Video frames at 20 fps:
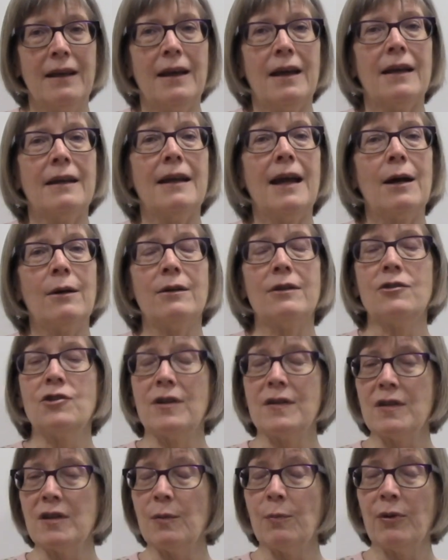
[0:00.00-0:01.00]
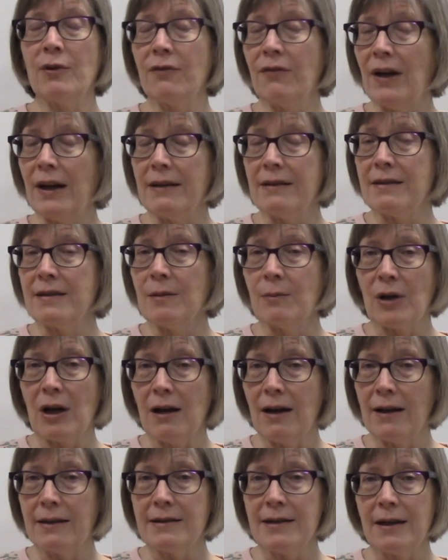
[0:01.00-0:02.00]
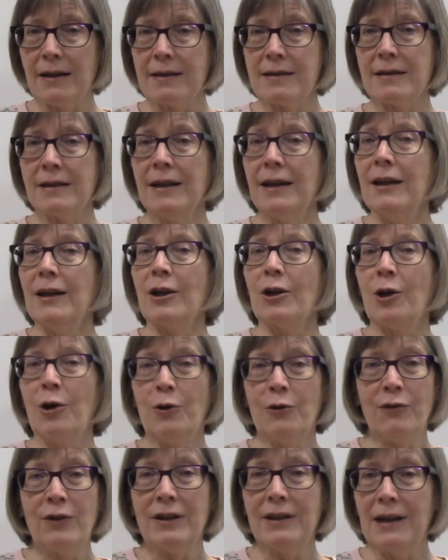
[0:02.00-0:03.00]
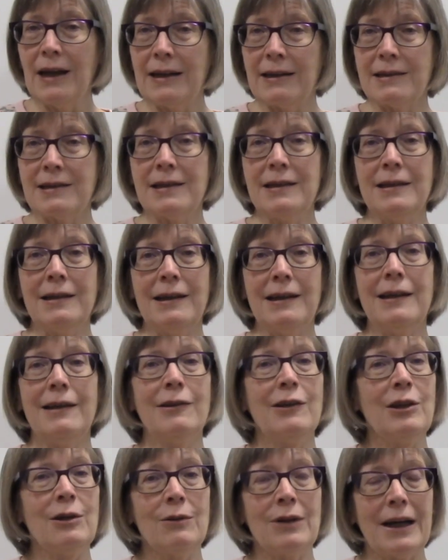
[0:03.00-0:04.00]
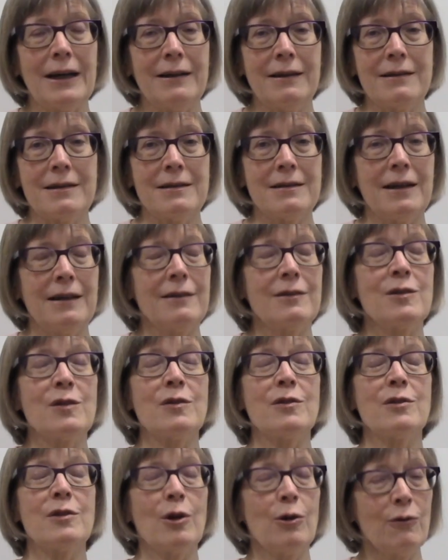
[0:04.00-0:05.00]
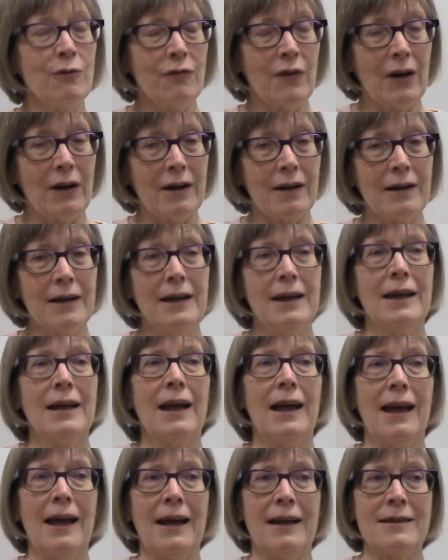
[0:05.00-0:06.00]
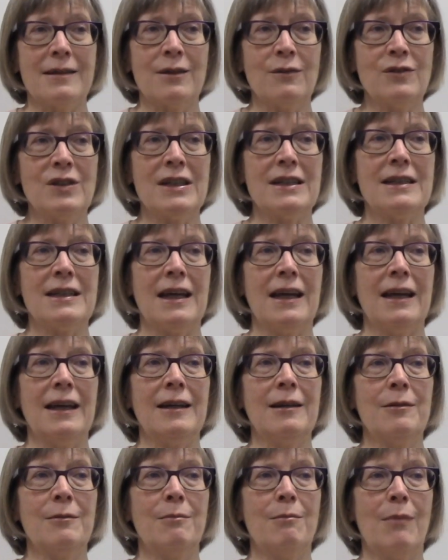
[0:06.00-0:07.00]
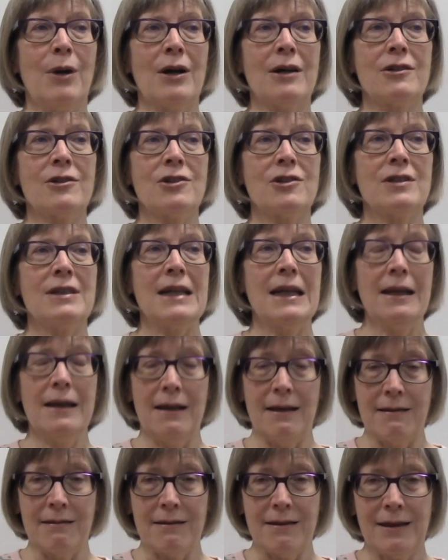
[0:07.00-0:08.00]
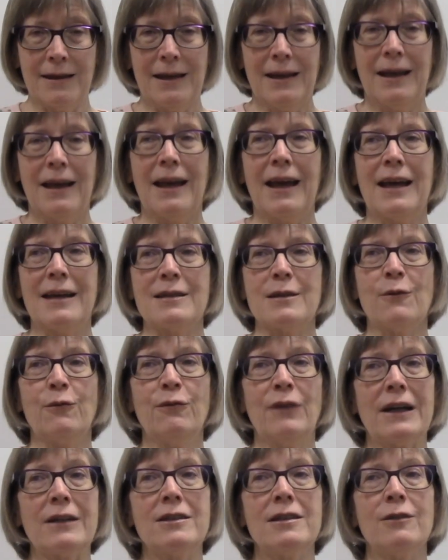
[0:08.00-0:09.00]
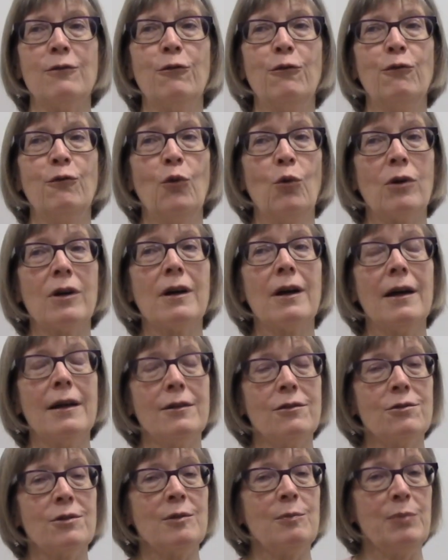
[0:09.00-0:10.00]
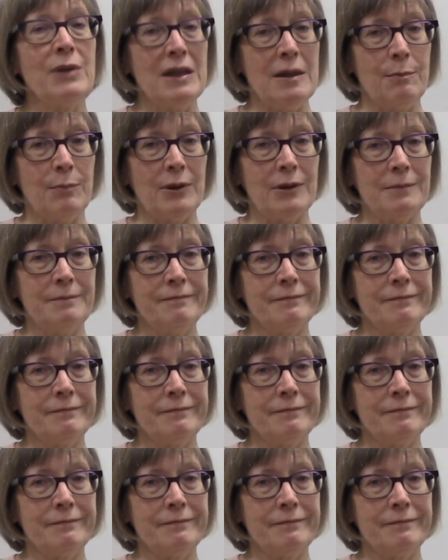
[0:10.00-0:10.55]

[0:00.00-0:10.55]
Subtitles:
Now, just to provide some context, COVID-19 in the United States so far, as of today, March 10th, has affected 400 people.